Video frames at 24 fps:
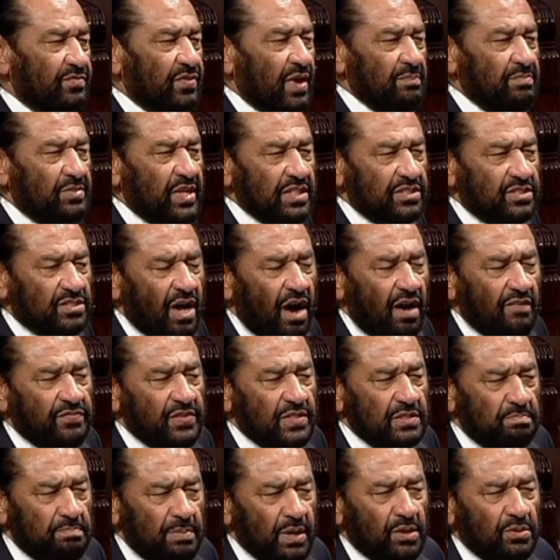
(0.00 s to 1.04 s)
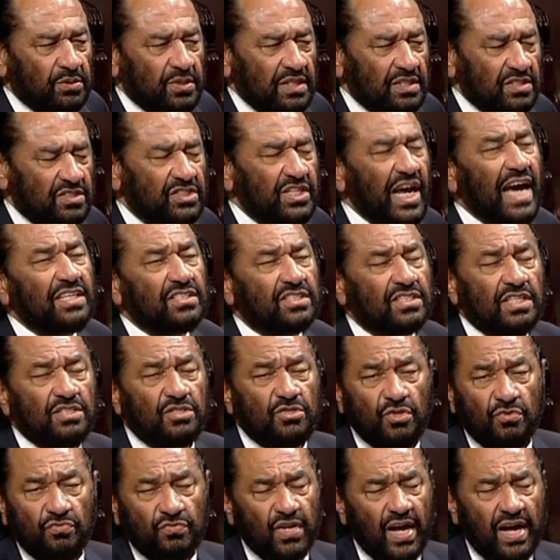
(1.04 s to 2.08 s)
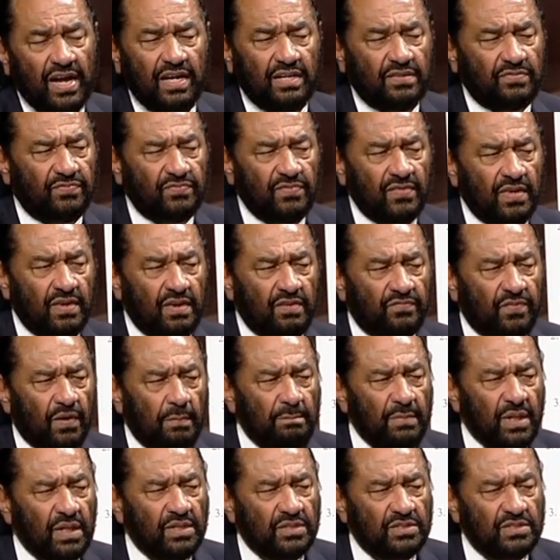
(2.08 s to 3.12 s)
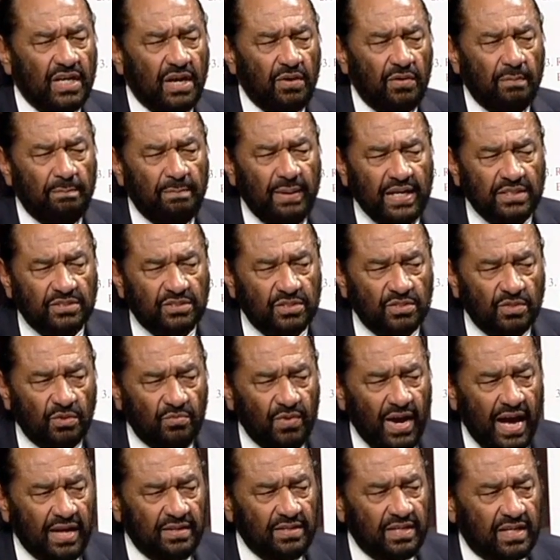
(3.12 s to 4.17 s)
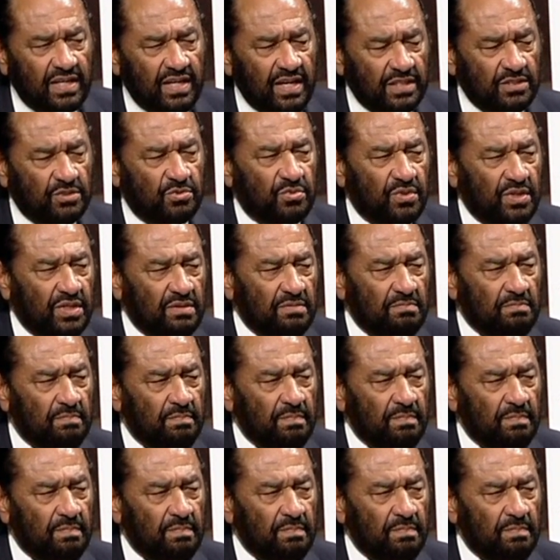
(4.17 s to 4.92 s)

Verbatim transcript: from this office building, just as you've done it for military bases around the country.